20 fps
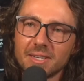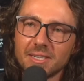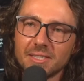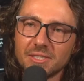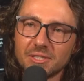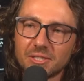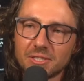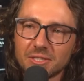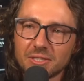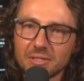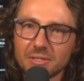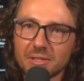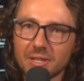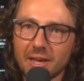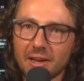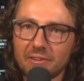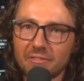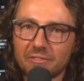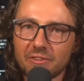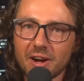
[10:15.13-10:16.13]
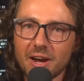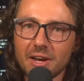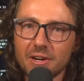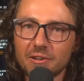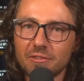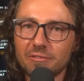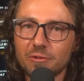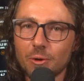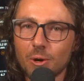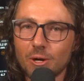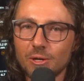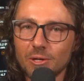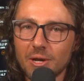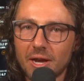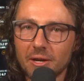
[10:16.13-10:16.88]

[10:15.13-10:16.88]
is they're afraid of quote